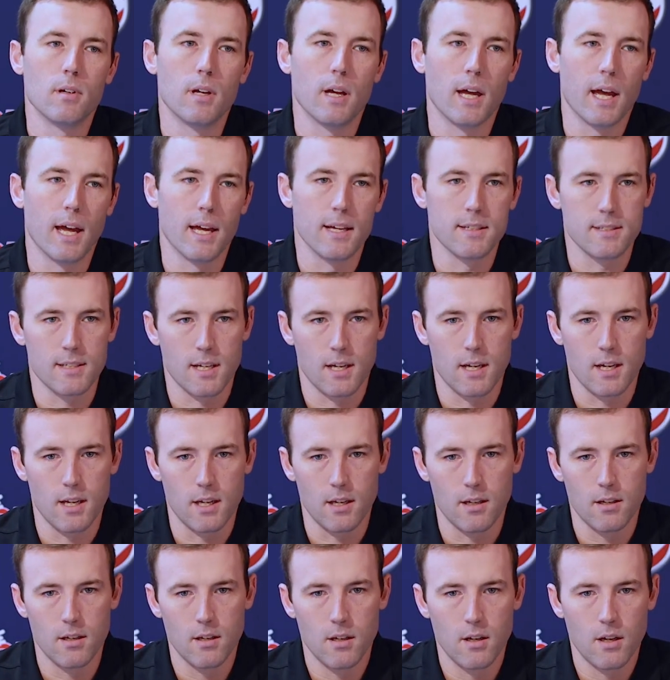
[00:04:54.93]
as
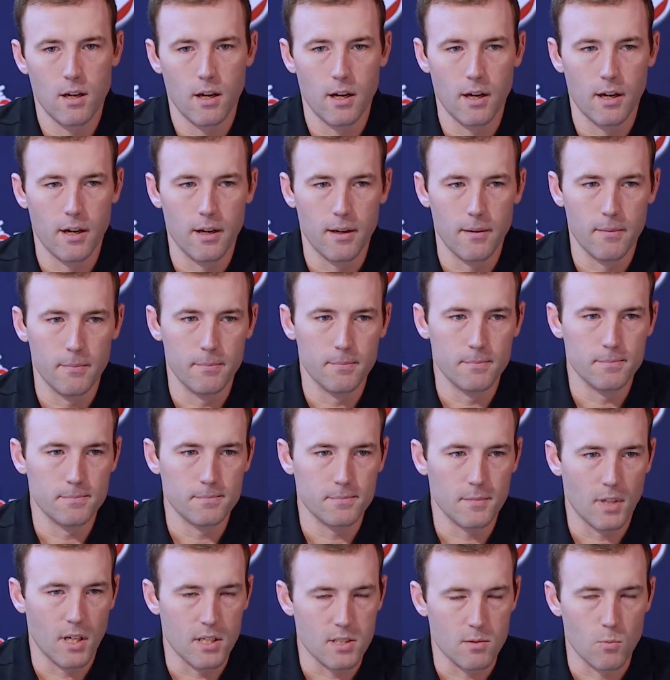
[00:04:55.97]
a
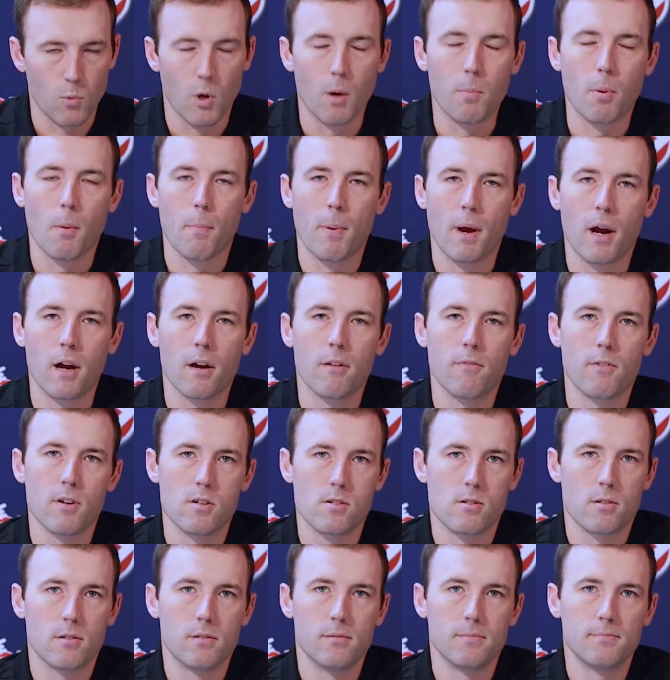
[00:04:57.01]
well-prepared
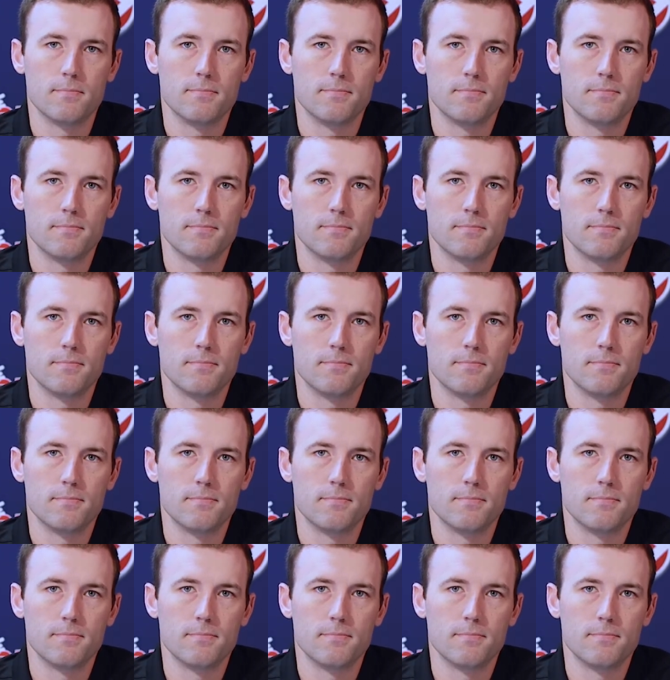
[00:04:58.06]
official.